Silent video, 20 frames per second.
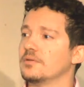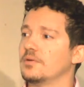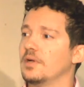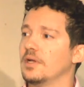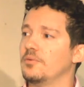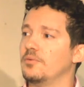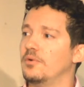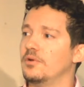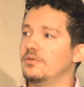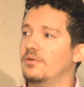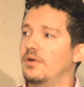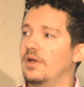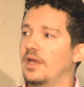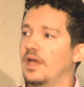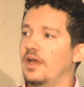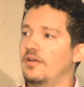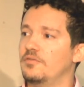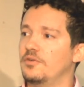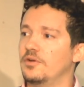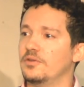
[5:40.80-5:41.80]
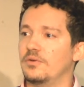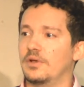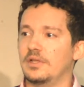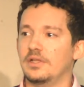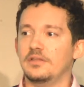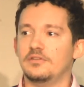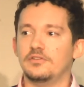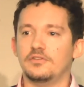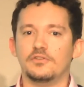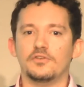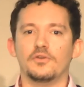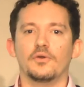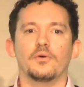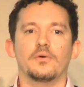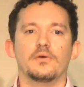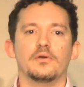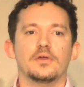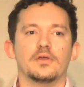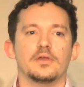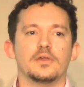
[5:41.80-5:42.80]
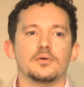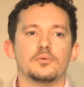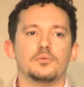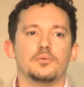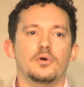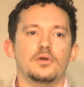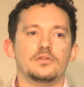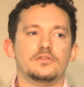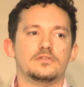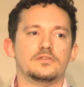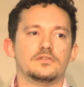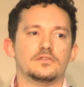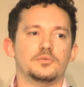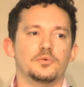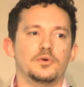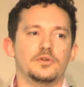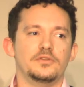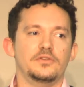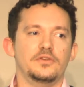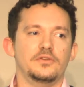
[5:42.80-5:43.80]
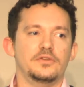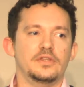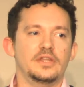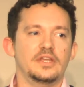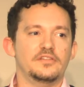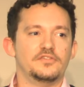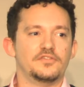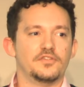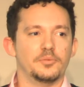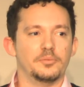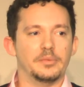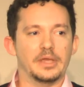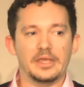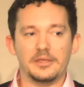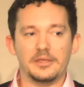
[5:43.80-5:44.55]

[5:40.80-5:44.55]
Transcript: What do I have? What do I need to do? What do you need from